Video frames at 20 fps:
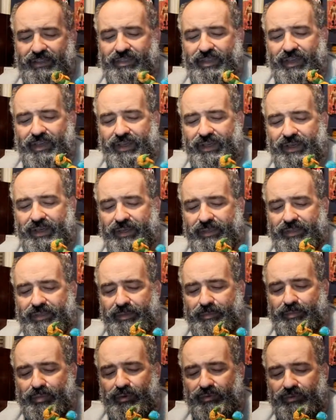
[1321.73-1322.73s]

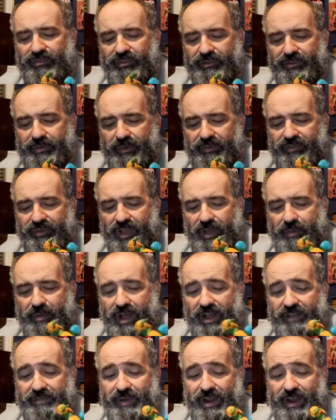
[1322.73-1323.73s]
the boots are supposed to come
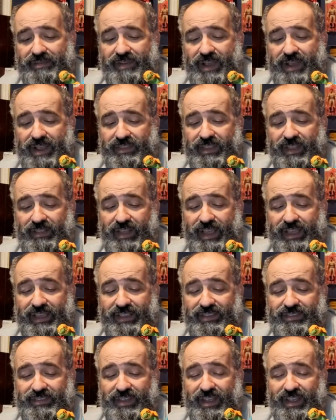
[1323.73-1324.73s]
off, but I find that like
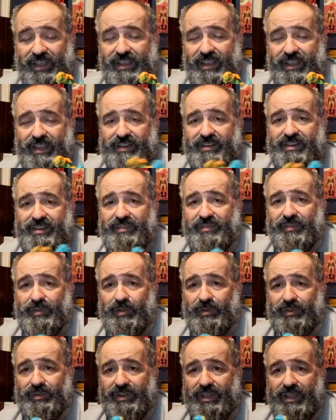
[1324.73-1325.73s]
it's
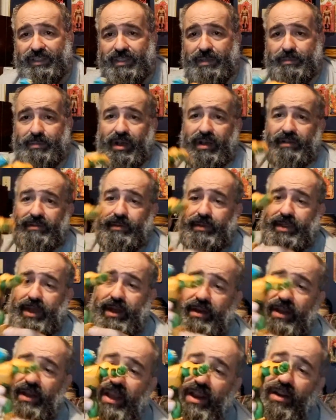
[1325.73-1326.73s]
difficult to get them off
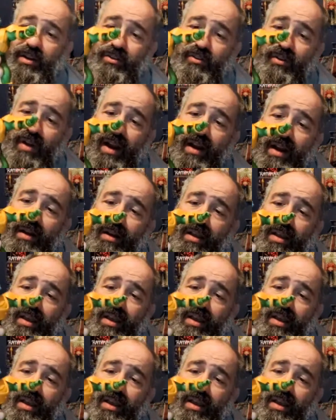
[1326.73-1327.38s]
without a hairdryer.